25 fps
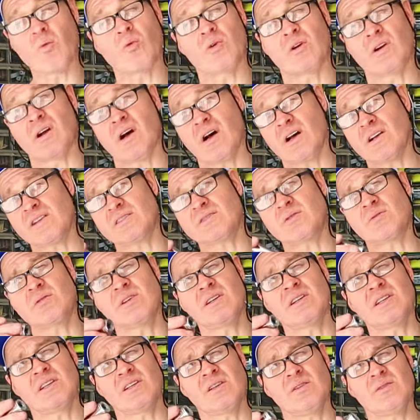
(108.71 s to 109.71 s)
We're also
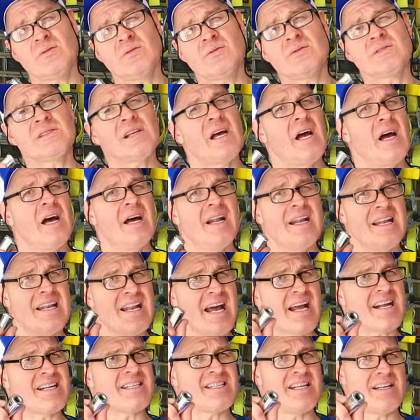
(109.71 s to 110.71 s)
going to use a
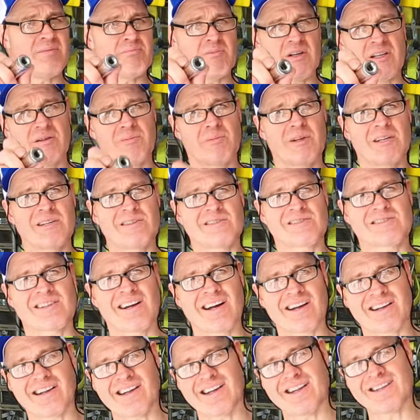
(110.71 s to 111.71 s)
19 millimeter
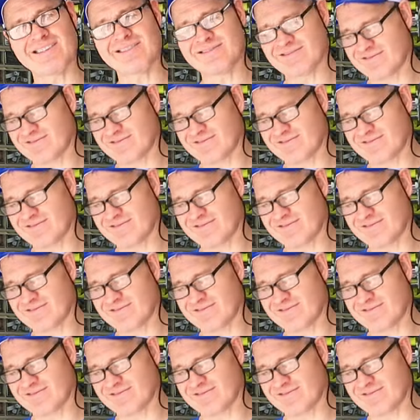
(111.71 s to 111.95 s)
socket.